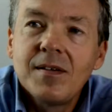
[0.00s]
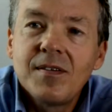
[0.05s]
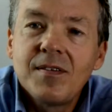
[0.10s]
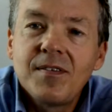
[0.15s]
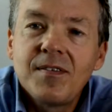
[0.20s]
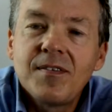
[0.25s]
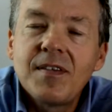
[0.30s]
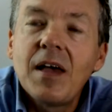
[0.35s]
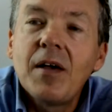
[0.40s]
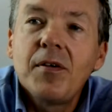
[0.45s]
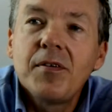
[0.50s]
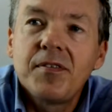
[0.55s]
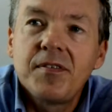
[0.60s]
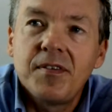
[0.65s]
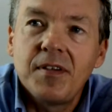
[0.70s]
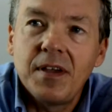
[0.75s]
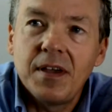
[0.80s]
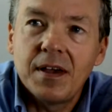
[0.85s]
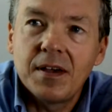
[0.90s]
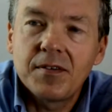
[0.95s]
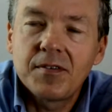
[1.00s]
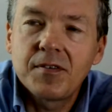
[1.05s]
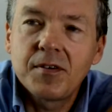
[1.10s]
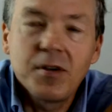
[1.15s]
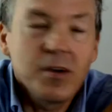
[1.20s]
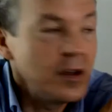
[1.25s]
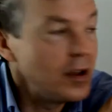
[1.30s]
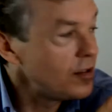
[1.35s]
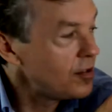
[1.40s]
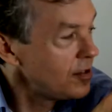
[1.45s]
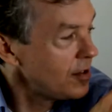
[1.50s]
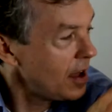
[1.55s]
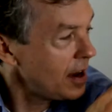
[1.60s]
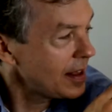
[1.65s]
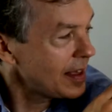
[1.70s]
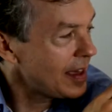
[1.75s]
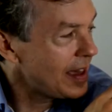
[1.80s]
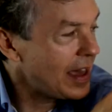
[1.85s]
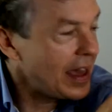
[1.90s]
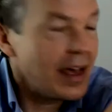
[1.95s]
Celsius. Good. It's
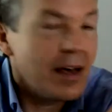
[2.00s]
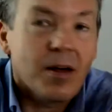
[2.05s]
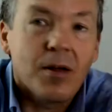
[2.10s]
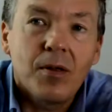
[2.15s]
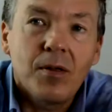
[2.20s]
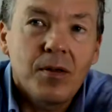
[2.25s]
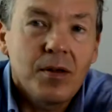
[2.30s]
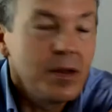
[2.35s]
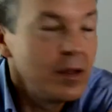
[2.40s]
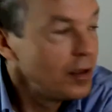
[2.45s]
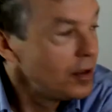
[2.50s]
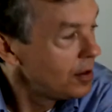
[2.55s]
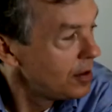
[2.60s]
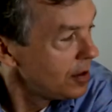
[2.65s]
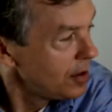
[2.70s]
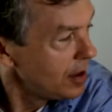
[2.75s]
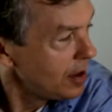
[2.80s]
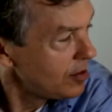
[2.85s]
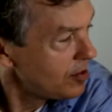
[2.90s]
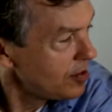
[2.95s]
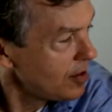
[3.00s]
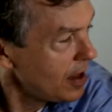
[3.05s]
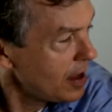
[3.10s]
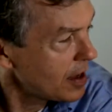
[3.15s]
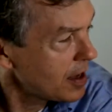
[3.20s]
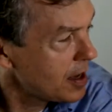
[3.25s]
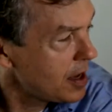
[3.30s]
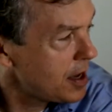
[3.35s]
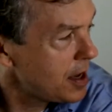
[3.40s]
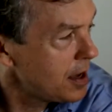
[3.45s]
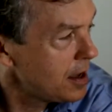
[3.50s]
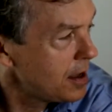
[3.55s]
not Kel. It's not K.